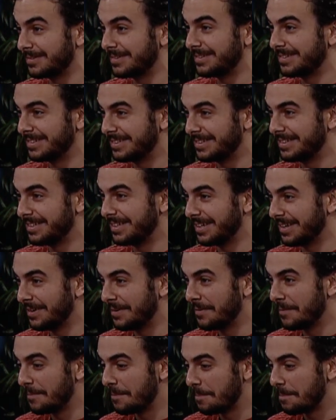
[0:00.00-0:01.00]
but you, yeah.
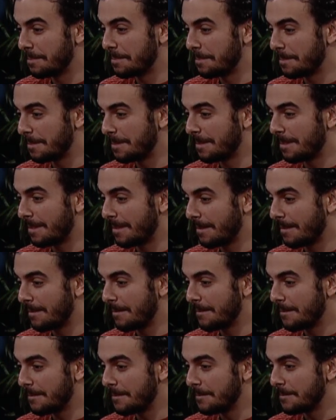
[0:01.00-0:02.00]
you know, being the fact that you've